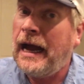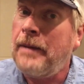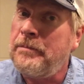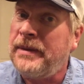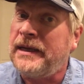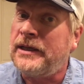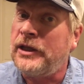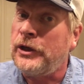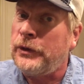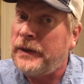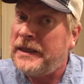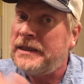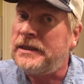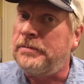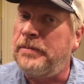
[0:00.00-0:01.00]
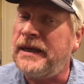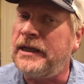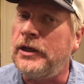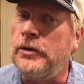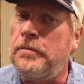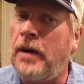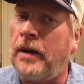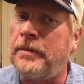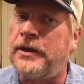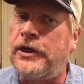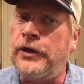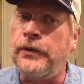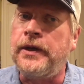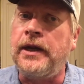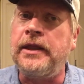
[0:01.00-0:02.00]
I'm Big Lew, and this is Big Lew
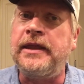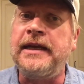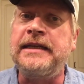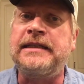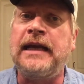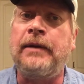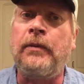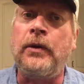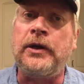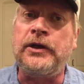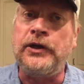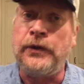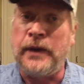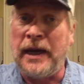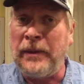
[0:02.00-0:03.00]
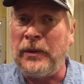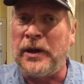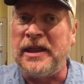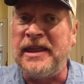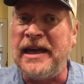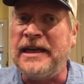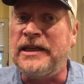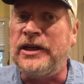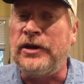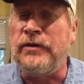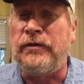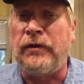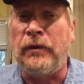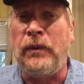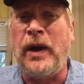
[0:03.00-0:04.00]
Barbecue, and other things I want to do, and I want to thank
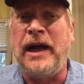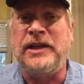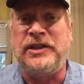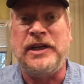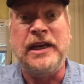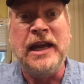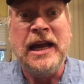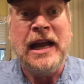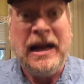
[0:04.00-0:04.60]
you for watching.